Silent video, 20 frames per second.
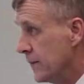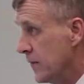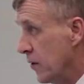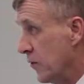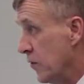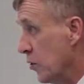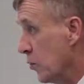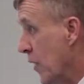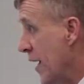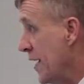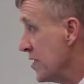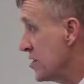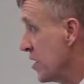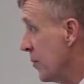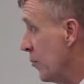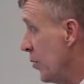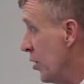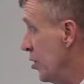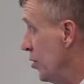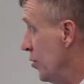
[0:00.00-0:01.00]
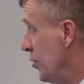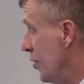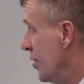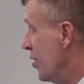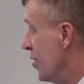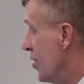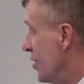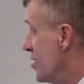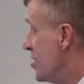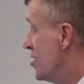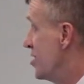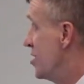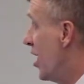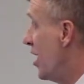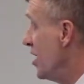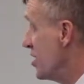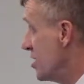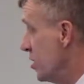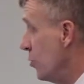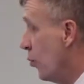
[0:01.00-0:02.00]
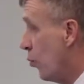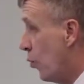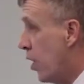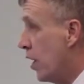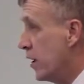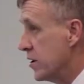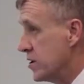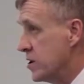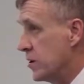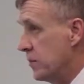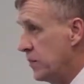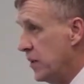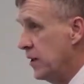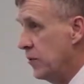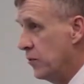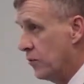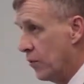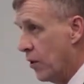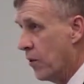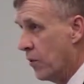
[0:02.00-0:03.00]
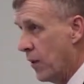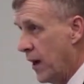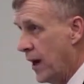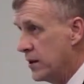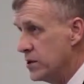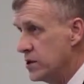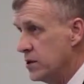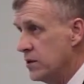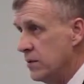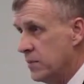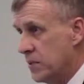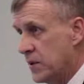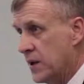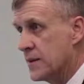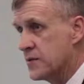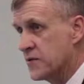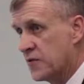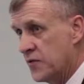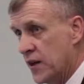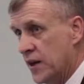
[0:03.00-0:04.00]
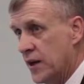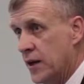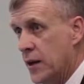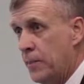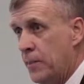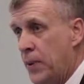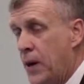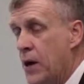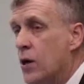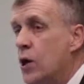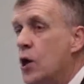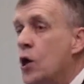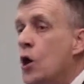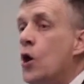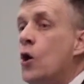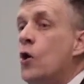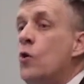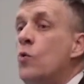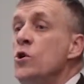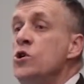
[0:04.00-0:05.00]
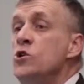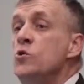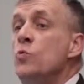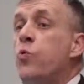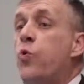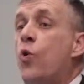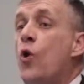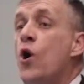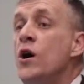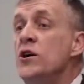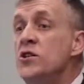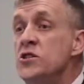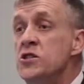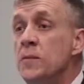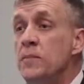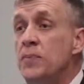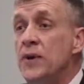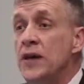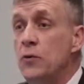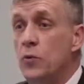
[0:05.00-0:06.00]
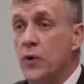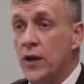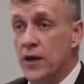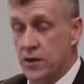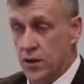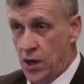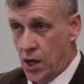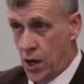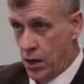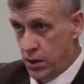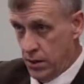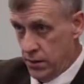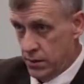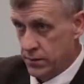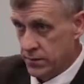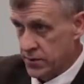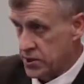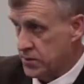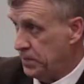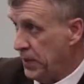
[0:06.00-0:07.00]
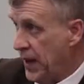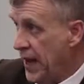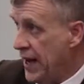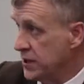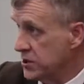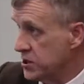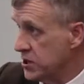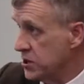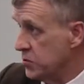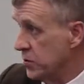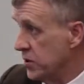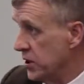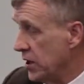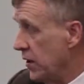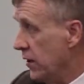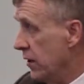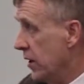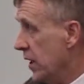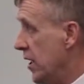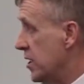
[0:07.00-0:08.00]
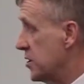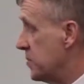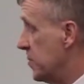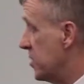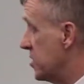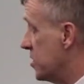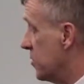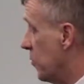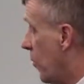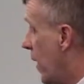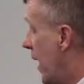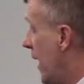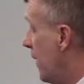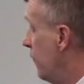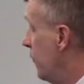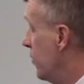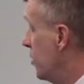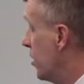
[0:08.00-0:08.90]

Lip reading: If you're around someone who doesn't want to be around you, it becomes very apparent. We should want to be with our spouses, with our husbands and wives,